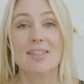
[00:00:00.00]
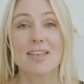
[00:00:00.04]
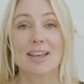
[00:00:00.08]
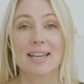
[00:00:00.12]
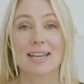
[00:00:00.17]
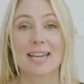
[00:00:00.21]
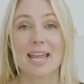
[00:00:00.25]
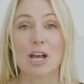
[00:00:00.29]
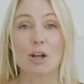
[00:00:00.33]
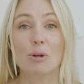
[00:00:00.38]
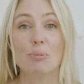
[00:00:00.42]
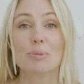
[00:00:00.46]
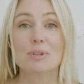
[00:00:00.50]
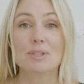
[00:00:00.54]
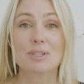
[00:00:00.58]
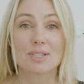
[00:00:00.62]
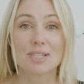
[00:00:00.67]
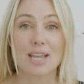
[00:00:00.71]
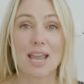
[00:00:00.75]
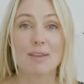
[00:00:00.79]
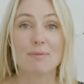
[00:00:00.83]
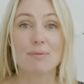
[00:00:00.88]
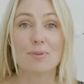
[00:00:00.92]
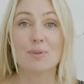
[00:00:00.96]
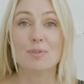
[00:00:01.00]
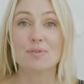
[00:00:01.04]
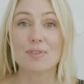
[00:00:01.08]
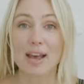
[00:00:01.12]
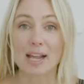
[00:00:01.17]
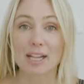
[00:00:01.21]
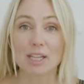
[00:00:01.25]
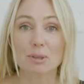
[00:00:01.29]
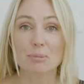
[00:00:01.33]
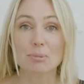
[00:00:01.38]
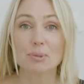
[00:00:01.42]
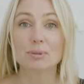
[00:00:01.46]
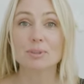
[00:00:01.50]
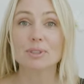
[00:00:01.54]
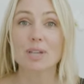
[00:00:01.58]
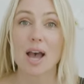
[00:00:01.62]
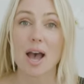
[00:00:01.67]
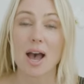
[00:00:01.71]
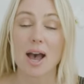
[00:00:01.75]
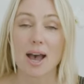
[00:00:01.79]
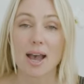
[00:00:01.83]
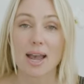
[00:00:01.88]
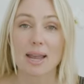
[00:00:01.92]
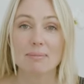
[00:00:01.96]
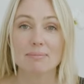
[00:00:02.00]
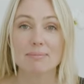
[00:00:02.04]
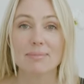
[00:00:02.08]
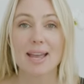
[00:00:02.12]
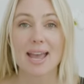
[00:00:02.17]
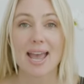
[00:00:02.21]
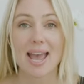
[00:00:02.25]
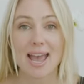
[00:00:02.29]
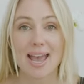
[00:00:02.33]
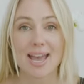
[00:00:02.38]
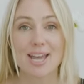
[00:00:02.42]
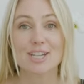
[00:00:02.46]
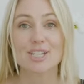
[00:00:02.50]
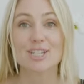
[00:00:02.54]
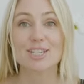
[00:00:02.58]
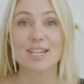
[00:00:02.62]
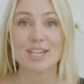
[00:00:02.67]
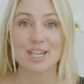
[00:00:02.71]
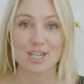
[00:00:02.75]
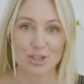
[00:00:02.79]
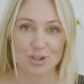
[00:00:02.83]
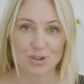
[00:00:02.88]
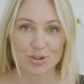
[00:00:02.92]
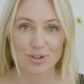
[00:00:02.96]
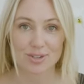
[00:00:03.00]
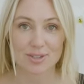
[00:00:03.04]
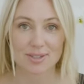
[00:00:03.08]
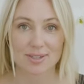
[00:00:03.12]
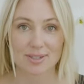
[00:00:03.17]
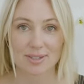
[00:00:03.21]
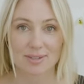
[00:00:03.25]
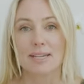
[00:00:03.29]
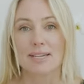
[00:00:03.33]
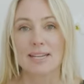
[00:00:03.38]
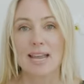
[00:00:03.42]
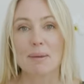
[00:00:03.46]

that can help save you valuable time and interest.